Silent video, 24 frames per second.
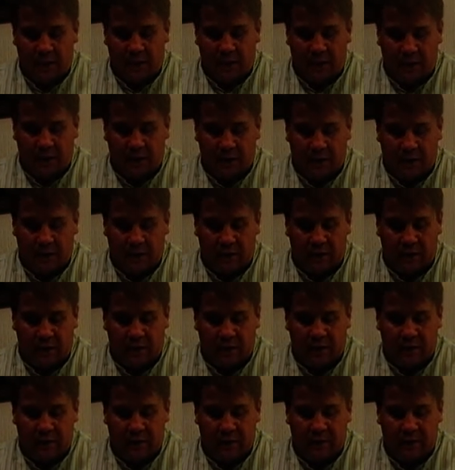Uh,
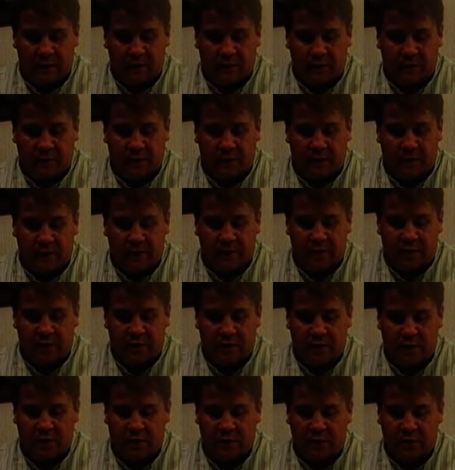it
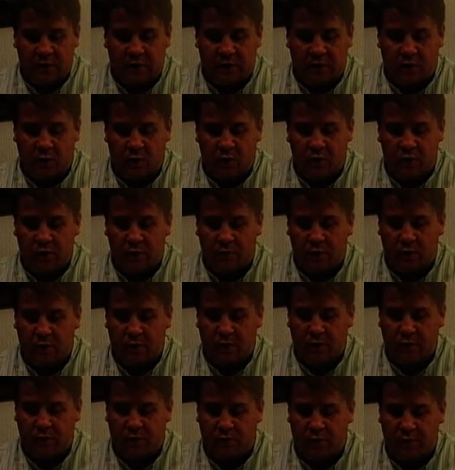is the only book
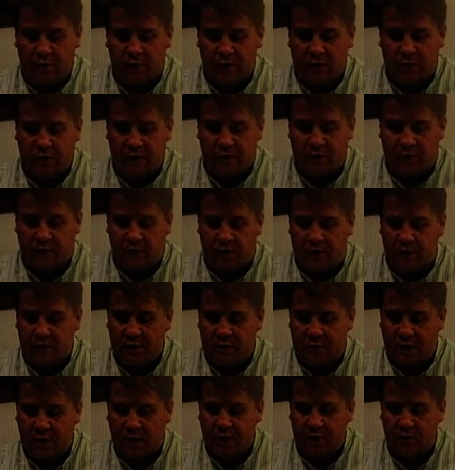in print, so far
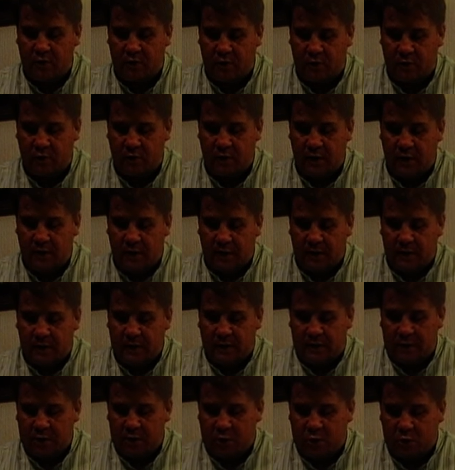as I know,
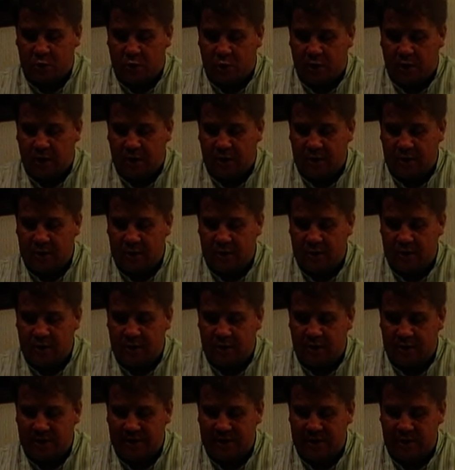that describes
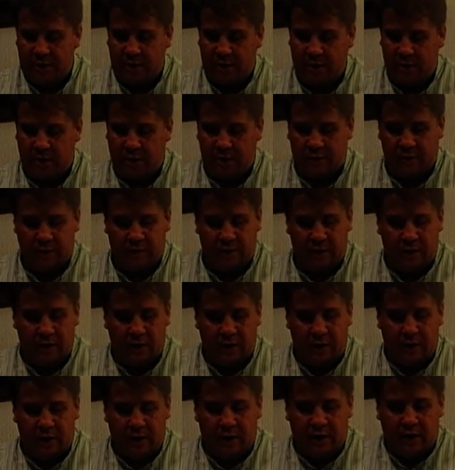in detail
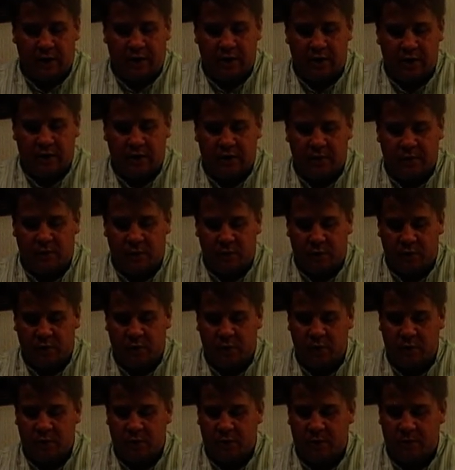each of the
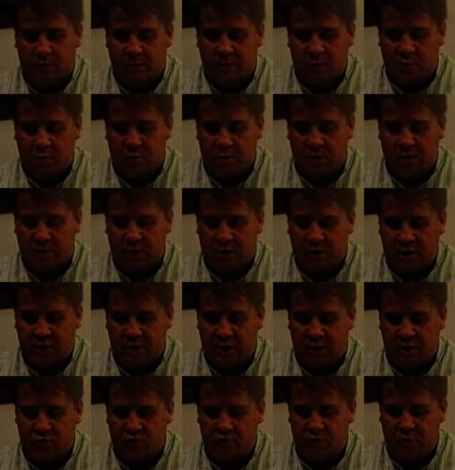persons of the Trinity.
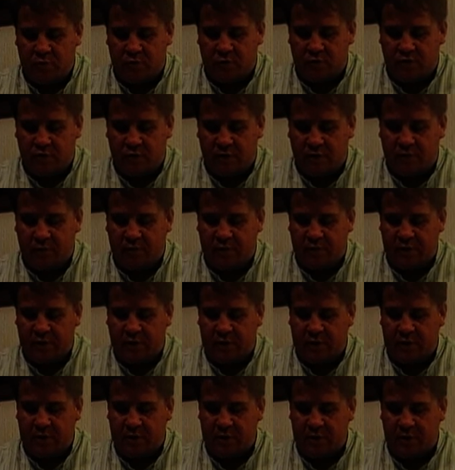It rep
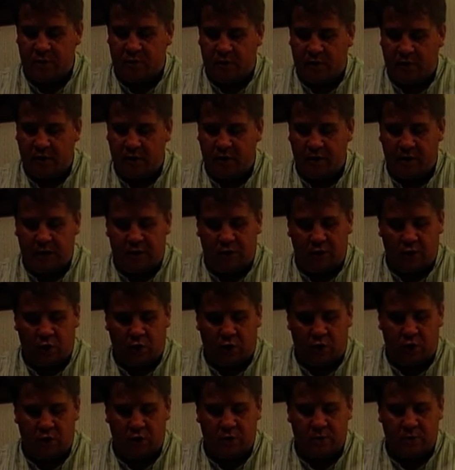represents in parallel
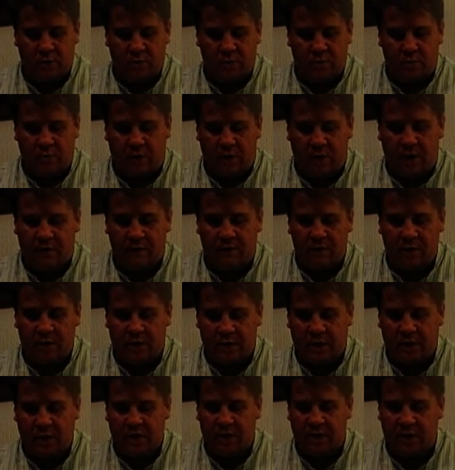columns the marvellous
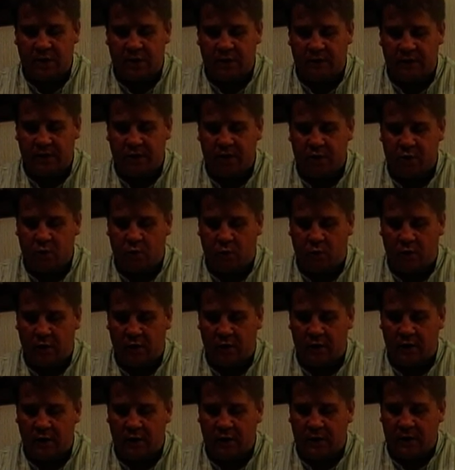deity of each
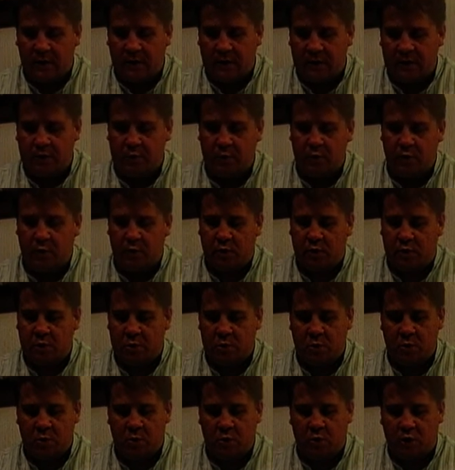one. This book has
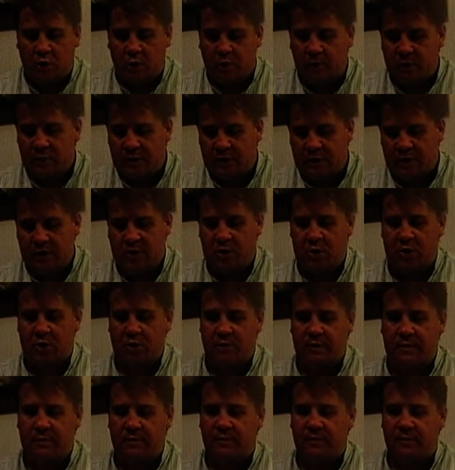no competition.